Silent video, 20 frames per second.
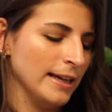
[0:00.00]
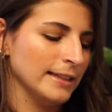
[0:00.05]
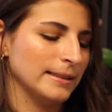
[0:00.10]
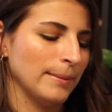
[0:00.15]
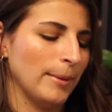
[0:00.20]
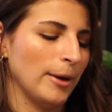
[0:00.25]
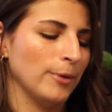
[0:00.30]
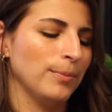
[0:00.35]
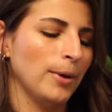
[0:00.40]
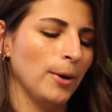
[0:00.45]
It's
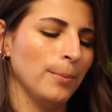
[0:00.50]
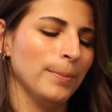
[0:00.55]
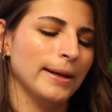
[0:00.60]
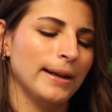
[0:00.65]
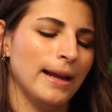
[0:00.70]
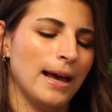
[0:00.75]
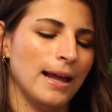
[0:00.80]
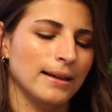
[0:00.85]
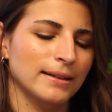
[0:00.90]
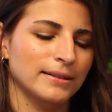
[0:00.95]
about Poppy and
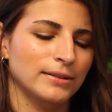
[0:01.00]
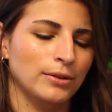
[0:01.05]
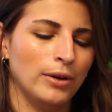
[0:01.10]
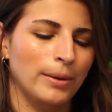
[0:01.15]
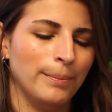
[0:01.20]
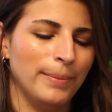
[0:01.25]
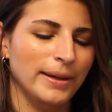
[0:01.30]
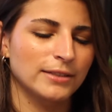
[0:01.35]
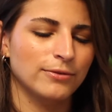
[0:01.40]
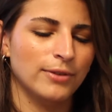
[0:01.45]
Alex, who are
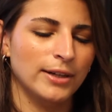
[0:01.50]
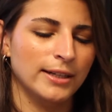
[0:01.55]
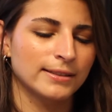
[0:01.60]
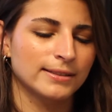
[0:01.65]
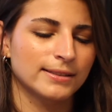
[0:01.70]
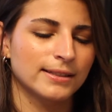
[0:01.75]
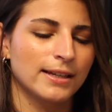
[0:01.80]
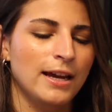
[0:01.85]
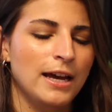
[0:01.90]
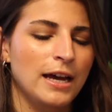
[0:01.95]
best
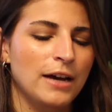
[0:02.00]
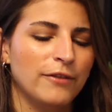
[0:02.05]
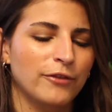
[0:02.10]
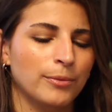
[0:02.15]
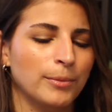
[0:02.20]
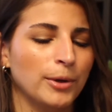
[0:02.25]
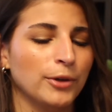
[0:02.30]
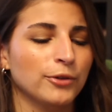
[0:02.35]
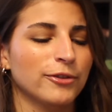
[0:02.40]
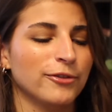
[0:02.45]
friends. For
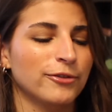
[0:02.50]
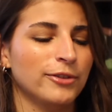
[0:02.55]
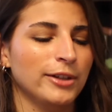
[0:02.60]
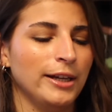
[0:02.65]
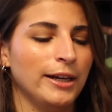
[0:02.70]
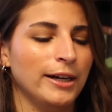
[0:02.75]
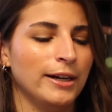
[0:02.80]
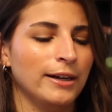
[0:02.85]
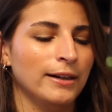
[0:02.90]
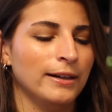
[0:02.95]
most of the
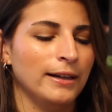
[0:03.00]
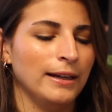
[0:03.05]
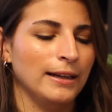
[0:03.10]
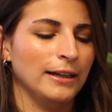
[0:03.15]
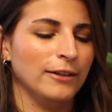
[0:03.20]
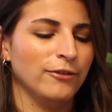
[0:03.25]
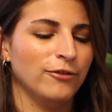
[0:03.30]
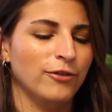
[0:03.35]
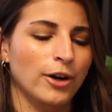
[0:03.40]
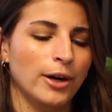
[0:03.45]
year, they
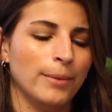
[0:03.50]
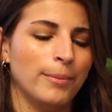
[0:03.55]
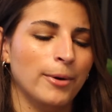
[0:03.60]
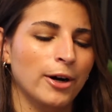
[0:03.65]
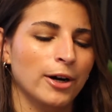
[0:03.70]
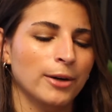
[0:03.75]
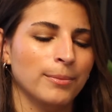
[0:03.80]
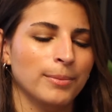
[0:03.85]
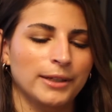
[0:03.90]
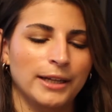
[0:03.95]
live far
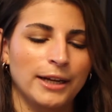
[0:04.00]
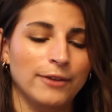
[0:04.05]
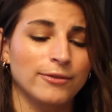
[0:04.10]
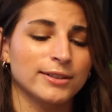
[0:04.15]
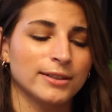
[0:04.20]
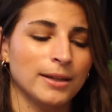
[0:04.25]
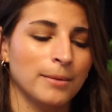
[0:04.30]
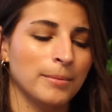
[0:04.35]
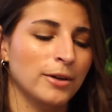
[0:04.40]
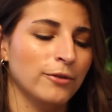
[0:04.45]
apart, but every
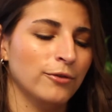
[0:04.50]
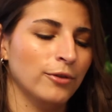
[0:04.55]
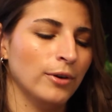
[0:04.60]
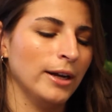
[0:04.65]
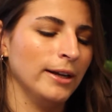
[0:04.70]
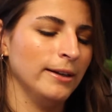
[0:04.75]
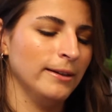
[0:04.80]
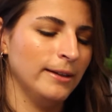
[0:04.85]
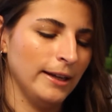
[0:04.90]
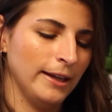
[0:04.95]
summer for
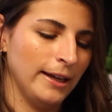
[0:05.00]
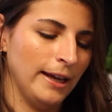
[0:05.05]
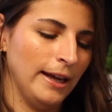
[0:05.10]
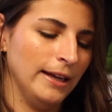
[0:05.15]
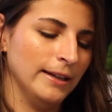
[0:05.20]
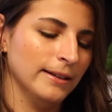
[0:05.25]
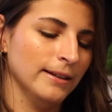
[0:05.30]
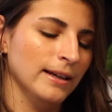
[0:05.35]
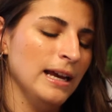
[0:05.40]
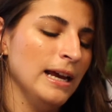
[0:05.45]
a
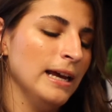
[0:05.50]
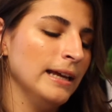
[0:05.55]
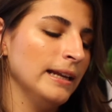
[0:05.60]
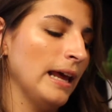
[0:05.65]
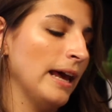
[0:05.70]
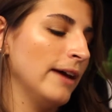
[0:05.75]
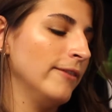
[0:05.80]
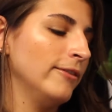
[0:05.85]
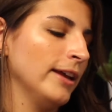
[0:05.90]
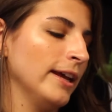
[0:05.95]
decade, they
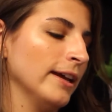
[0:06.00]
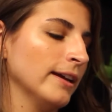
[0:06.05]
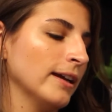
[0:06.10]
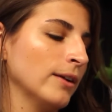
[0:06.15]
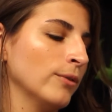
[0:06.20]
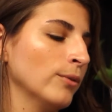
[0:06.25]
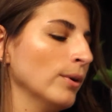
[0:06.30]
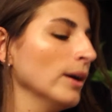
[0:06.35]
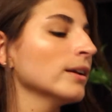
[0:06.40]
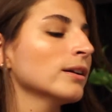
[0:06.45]
have
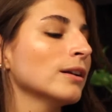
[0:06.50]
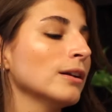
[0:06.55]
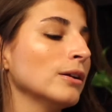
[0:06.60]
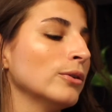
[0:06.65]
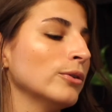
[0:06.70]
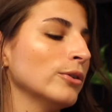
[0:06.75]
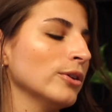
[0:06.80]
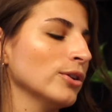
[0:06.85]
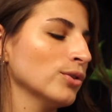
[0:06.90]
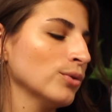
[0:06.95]
taken one
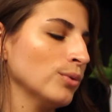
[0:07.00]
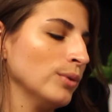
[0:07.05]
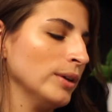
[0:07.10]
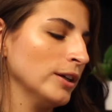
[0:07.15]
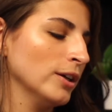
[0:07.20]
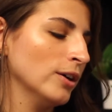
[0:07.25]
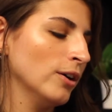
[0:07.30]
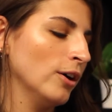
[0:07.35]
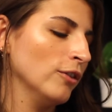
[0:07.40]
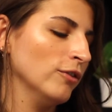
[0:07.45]
glorious
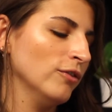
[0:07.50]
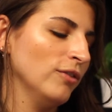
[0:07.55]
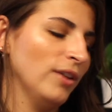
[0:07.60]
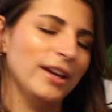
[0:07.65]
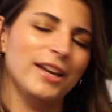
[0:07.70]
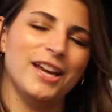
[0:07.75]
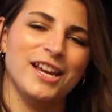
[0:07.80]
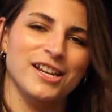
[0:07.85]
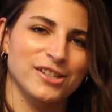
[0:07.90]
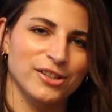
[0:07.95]
week of
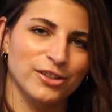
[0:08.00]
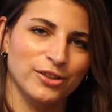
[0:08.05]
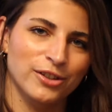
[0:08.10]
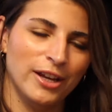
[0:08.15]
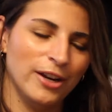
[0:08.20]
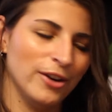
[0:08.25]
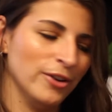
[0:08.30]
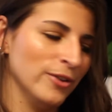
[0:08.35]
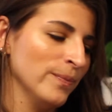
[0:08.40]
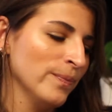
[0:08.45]
vacation
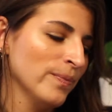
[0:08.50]
together.